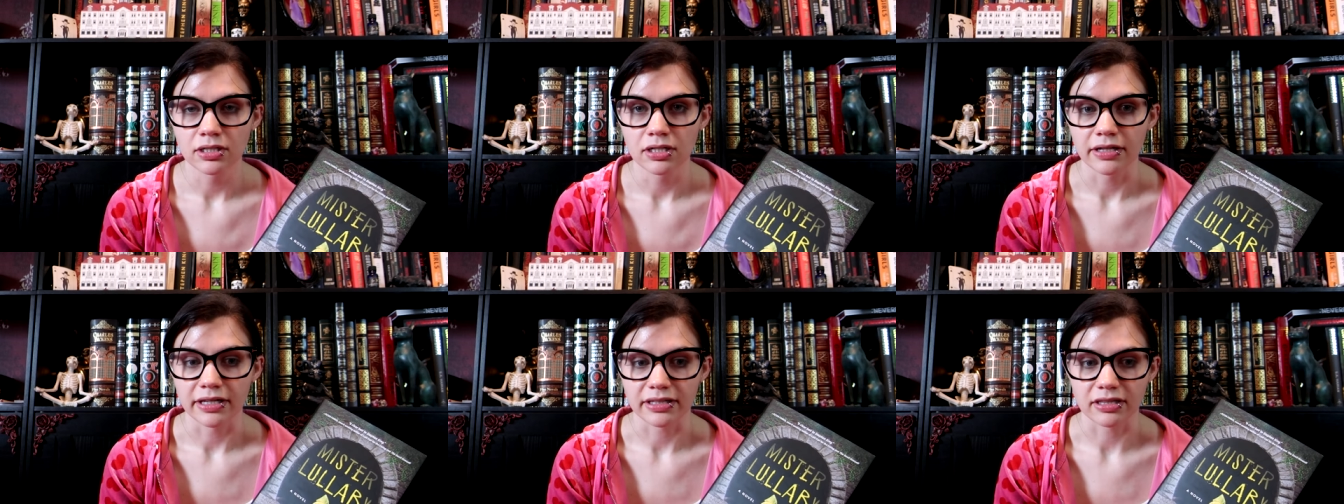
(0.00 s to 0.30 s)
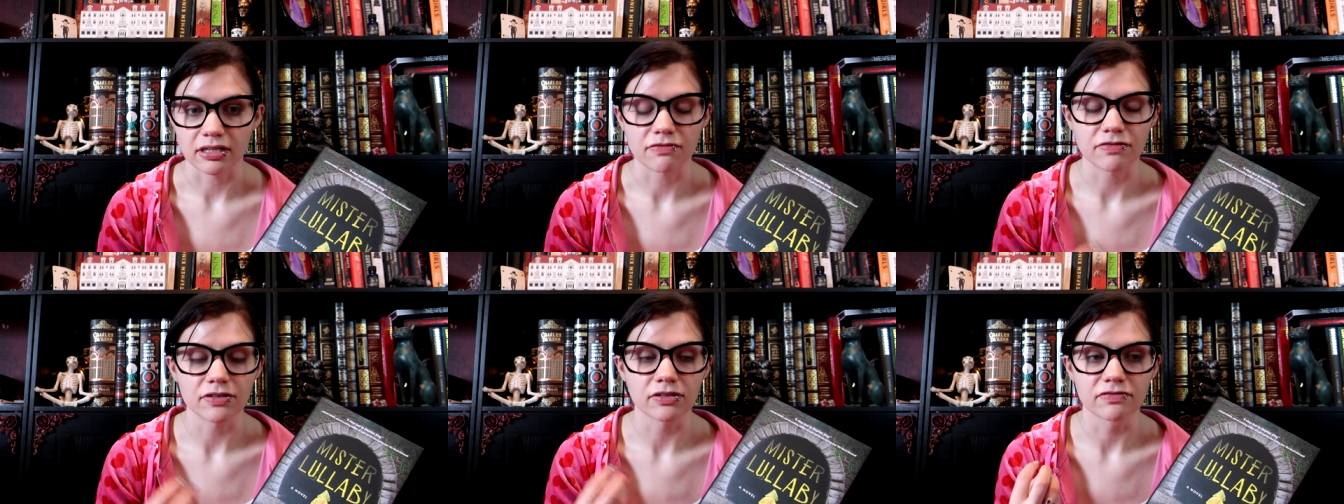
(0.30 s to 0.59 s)
Like
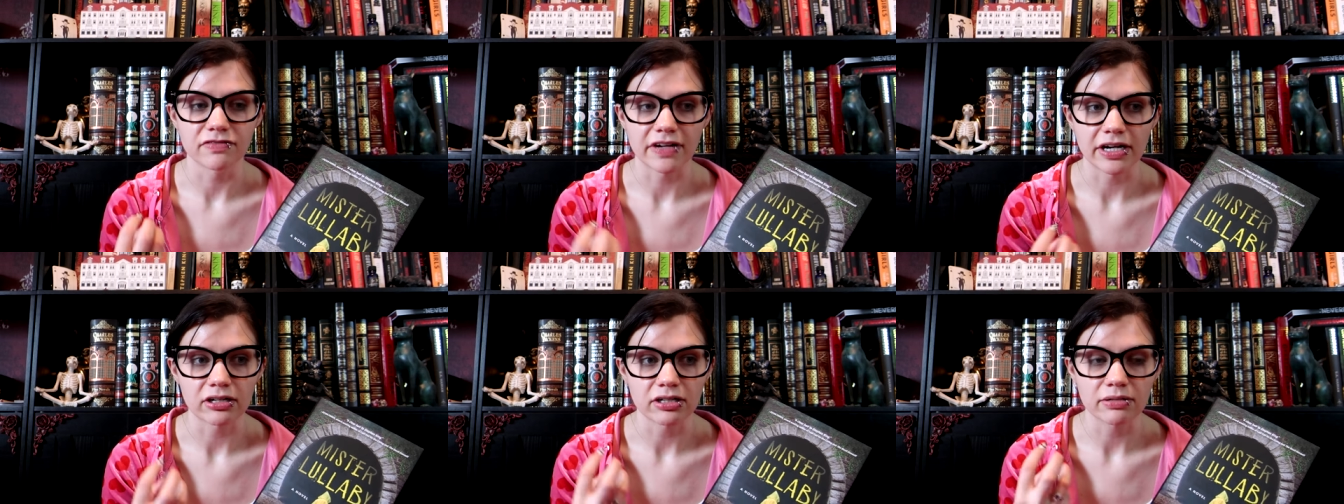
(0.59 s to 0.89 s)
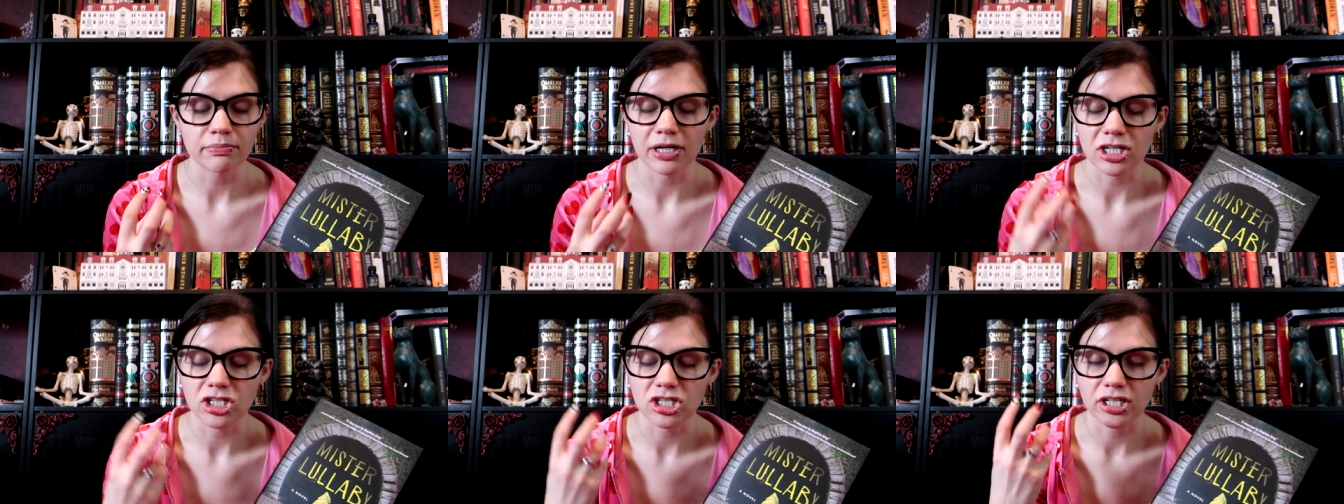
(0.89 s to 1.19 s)
they feel very
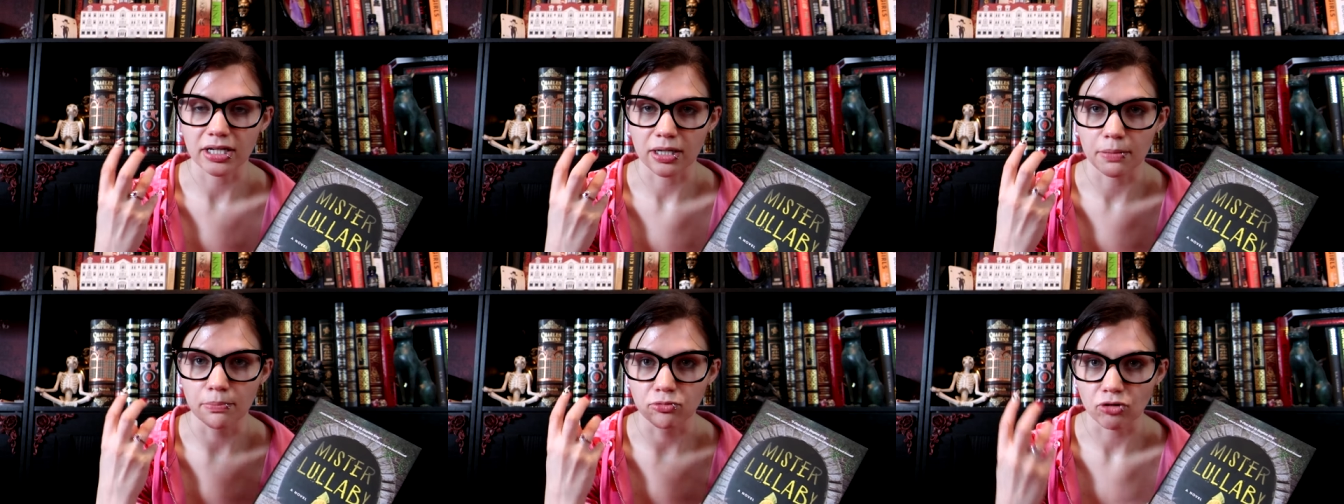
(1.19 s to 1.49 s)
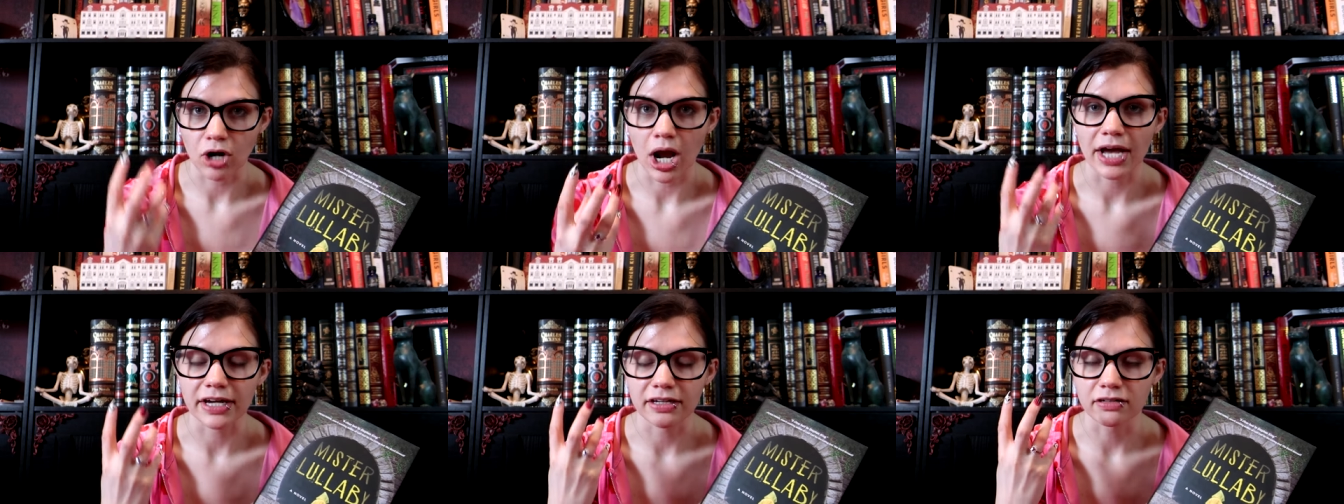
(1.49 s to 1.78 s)
much like a
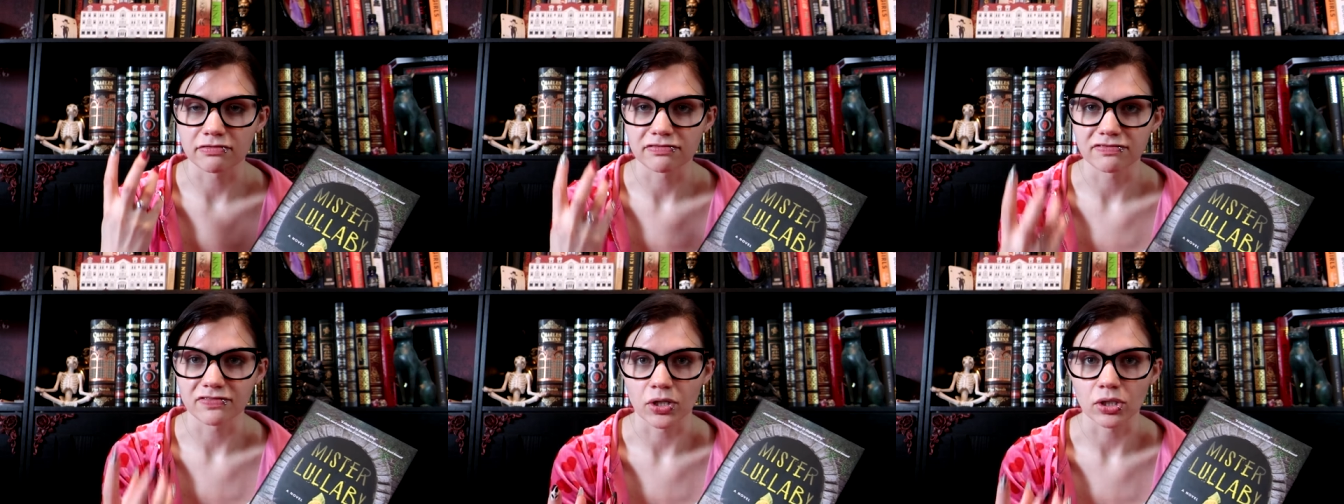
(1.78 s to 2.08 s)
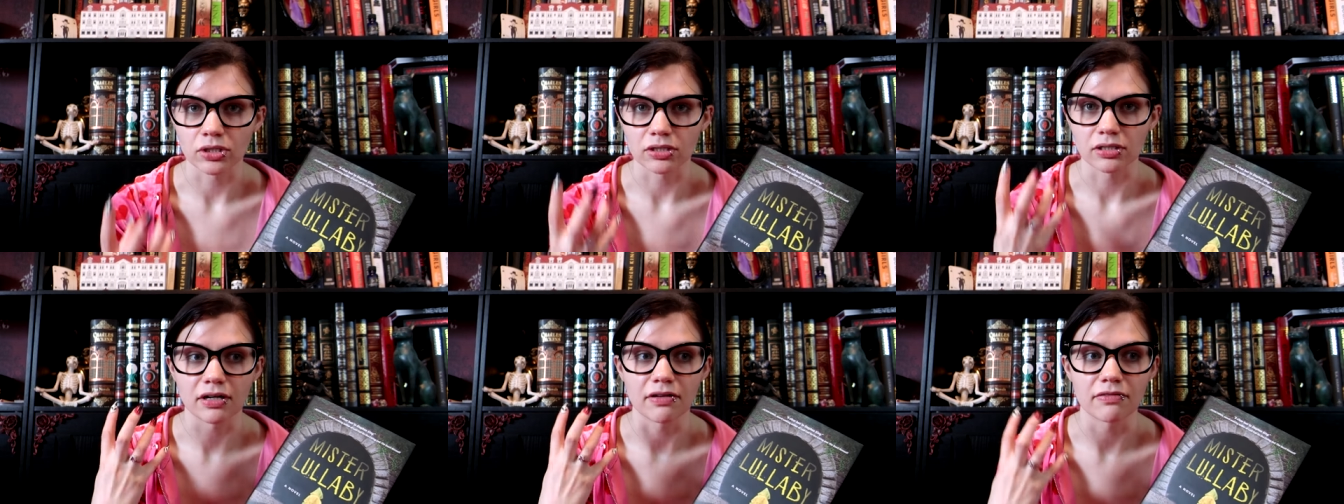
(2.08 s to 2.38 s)
Bryan
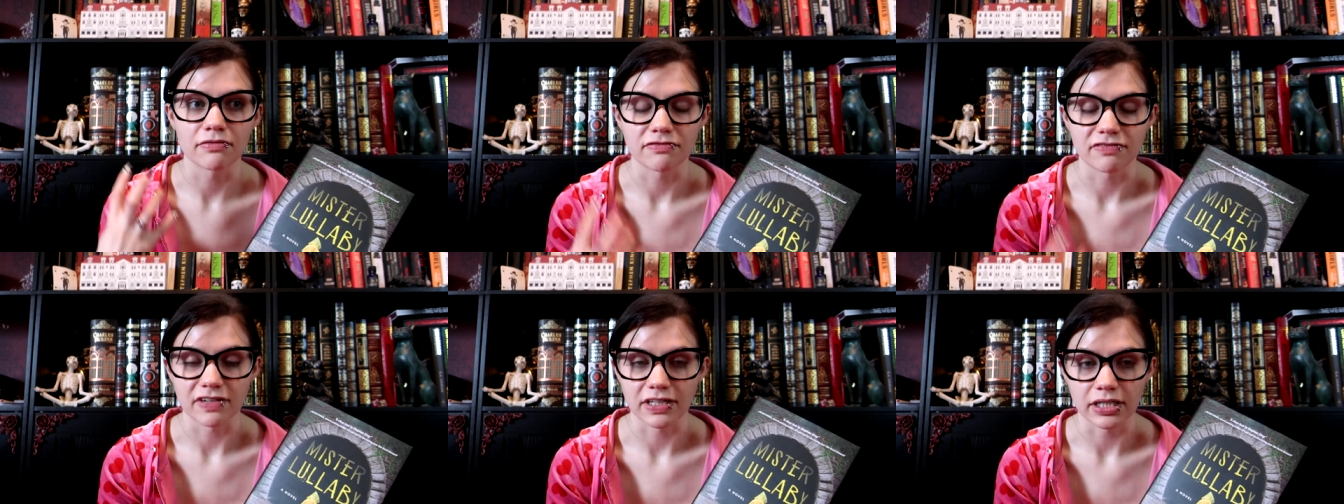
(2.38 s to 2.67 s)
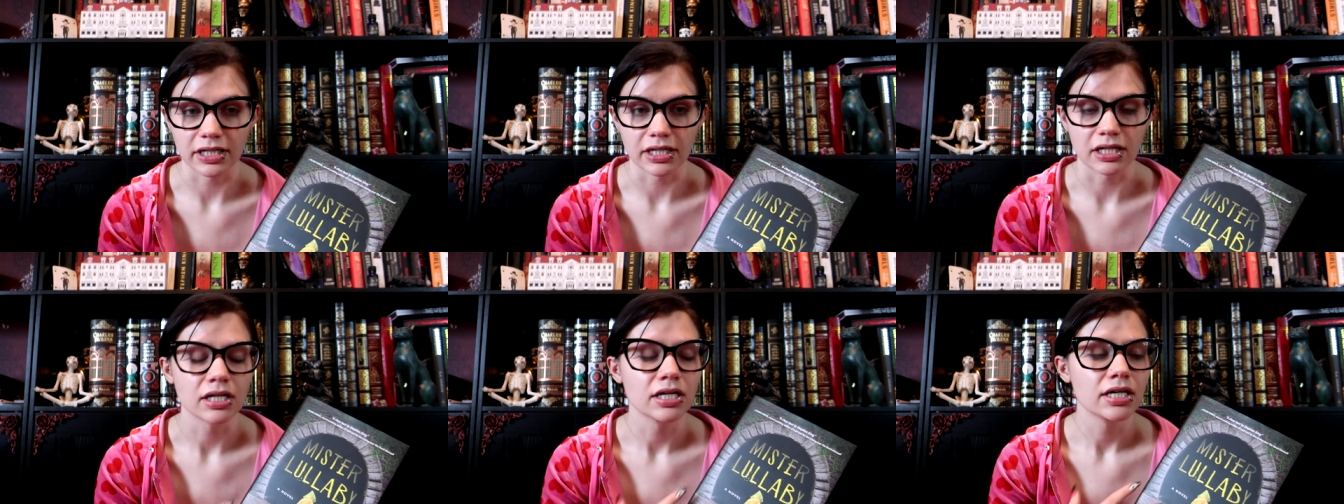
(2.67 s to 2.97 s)
Fuller
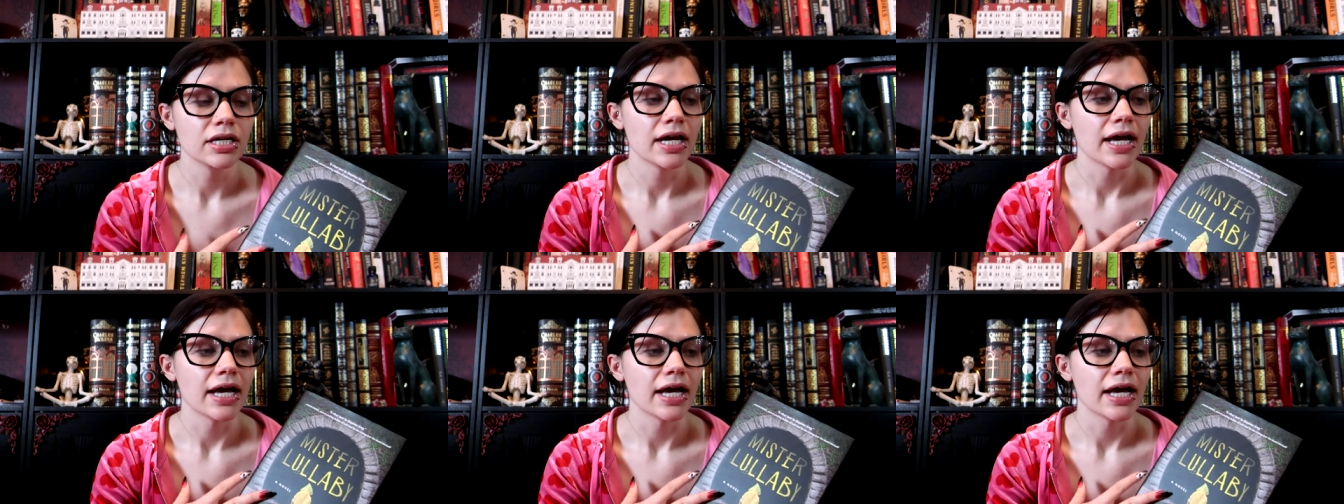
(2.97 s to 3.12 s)
villain.